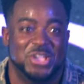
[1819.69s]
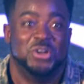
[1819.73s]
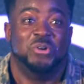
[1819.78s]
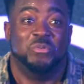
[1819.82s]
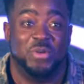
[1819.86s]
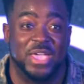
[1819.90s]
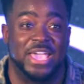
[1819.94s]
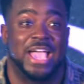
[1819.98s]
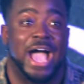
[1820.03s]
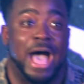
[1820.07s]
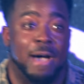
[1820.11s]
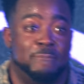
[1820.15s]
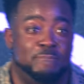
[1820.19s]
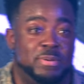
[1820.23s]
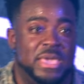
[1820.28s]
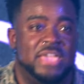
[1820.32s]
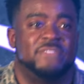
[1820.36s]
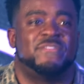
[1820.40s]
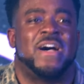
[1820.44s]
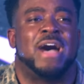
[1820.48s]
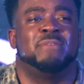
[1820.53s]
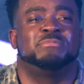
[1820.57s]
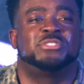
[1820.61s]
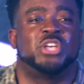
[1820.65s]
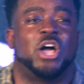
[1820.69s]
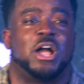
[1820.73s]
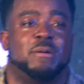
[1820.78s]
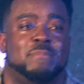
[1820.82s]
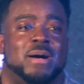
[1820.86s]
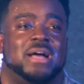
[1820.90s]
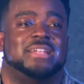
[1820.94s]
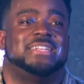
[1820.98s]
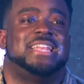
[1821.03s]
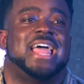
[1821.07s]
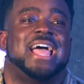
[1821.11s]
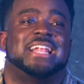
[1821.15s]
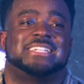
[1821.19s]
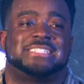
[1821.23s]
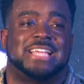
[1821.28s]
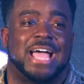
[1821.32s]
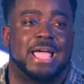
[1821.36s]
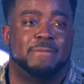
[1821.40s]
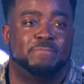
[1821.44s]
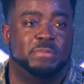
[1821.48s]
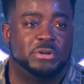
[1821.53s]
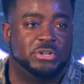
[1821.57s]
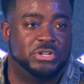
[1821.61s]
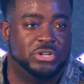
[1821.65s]
We got beef. I'm talking about that
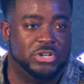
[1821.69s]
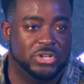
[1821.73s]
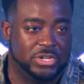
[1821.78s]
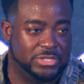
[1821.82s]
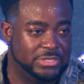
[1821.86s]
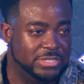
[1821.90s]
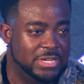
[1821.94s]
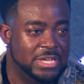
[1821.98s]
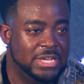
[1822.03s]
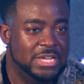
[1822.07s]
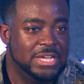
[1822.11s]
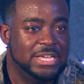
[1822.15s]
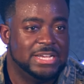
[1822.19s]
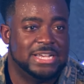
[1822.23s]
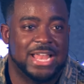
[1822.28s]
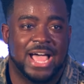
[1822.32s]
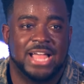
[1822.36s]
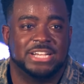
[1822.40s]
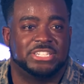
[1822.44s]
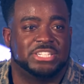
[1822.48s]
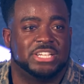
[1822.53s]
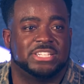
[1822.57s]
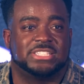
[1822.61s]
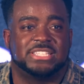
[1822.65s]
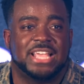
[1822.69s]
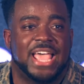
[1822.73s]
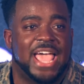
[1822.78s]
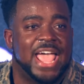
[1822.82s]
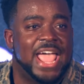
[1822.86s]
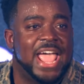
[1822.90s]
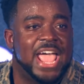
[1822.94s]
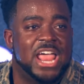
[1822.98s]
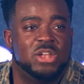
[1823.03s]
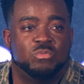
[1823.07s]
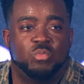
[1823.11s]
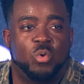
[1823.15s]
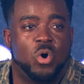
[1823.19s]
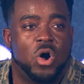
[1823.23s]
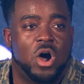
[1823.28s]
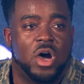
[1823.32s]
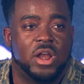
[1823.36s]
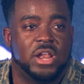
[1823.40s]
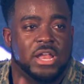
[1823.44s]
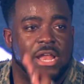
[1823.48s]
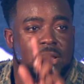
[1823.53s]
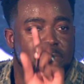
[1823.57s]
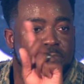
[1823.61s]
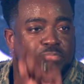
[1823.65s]
type of cook. Not just add
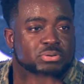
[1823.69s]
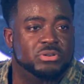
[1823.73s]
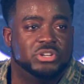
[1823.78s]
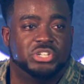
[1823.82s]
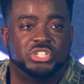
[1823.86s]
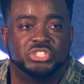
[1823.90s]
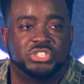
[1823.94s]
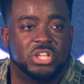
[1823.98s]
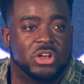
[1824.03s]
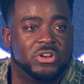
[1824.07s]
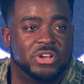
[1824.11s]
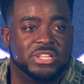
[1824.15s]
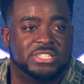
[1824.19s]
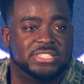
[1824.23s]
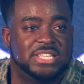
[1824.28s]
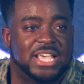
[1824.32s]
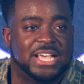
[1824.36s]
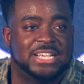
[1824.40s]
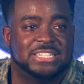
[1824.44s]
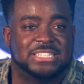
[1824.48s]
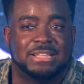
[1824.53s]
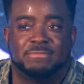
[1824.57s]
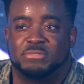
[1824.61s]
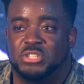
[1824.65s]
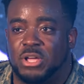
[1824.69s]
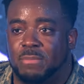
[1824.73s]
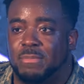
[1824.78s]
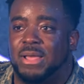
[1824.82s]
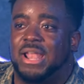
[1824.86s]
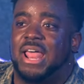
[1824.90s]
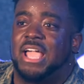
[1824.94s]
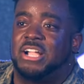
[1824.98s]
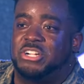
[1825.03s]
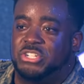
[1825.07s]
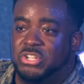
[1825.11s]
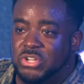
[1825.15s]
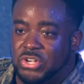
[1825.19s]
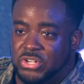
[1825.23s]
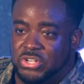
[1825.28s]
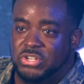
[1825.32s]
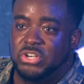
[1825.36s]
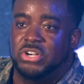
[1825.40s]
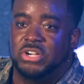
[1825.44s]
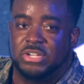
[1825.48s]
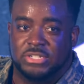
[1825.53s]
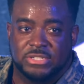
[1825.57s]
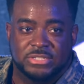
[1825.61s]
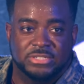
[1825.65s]
water and push thirty seconds. I'm talking about like cook,
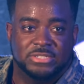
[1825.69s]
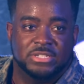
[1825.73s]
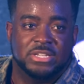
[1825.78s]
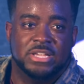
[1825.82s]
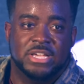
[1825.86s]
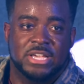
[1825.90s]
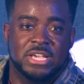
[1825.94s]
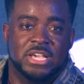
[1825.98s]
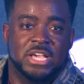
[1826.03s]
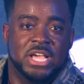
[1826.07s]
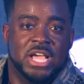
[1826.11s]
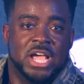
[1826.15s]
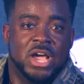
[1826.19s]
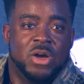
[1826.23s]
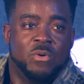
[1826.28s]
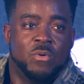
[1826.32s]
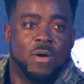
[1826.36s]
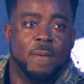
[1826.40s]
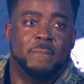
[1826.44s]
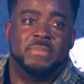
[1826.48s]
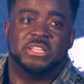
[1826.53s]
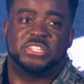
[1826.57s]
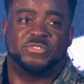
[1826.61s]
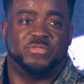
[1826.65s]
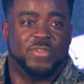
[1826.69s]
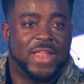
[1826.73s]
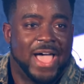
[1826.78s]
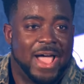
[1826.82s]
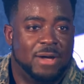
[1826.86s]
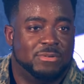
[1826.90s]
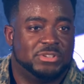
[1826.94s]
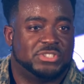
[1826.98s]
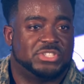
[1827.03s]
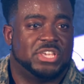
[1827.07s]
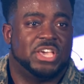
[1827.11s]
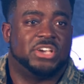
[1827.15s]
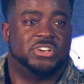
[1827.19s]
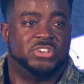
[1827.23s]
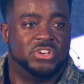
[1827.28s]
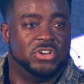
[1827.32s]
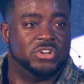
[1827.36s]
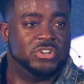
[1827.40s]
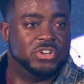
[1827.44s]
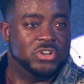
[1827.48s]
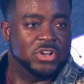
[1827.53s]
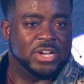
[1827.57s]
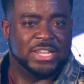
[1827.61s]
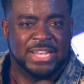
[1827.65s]
cook. Well, Miss Flowers could
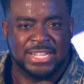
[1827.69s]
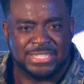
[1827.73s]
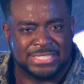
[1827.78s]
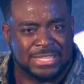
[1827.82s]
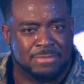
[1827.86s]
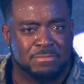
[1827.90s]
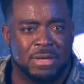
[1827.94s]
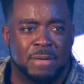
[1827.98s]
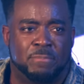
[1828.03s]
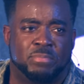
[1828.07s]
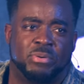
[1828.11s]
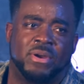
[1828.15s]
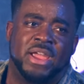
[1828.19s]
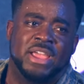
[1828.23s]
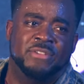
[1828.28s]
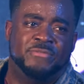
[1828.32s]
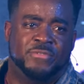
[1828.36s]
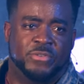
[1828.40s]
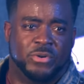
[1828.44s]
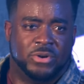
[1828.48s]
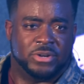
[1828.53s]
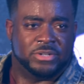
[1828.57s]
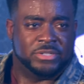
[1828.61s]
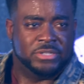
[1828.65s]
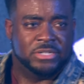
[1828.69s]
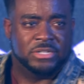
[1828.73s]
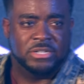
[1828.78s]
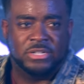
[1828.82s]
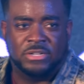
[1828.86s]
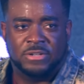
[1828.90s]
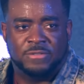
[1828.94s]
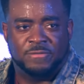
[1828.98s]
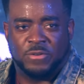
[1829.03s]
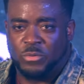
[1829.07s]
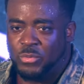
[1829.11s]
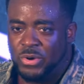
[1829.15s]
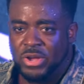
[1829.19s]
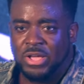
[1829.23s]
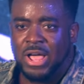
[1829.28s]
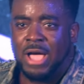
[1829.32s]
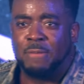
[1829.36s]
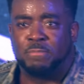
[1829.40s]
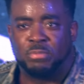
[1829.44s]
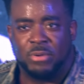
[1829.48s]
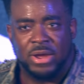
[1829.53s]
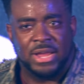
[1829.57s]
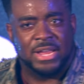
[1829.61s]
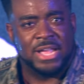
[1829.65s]
cook, cook. And that's something I pray for. For real.
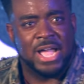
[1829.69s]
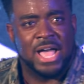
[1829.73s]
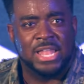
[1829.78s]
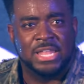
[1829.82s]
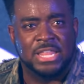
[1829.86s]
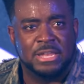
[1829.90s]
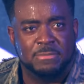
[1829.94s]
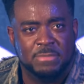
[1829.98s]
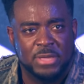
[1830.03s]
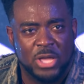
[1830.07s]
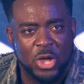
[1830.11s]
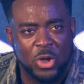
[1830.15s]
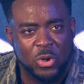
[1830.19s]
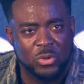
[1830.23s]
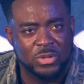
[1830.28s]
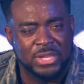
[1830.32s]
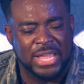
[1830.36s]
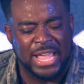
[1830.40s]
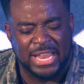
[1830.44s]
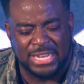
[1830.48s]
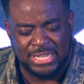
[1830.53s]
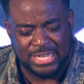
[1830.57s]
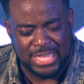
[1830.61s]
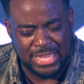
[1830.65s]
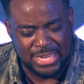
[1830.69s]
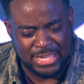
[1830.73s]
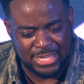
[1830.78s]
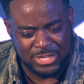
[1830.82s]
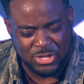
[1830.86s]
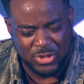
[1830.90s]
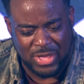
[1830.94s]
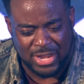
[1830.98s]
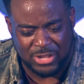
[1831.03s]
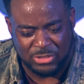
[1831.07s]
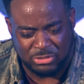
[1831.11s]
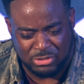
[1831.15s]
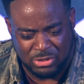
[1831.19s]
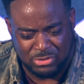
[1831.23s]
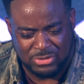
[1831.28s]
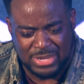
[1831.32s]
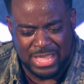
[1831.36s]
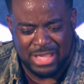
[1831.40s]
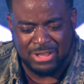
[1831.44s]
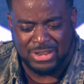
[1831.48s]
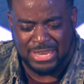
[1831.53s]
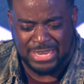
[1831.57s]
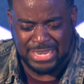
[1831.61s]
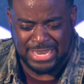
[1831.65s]
I pray, God, let her be holy and let her know how to throw
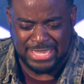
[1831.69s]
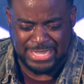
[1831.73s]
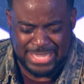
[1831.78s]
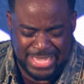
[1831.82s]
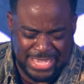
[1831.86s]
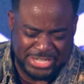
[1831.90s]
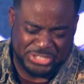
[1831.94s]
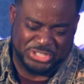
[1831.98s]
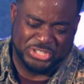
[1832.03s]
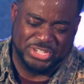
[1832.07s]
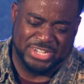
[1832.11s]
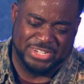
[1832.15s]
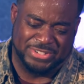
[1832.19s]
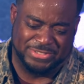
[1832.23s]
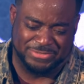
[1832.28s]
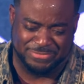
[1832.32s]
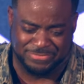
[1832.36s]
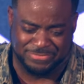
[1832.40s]
down in the kitchen.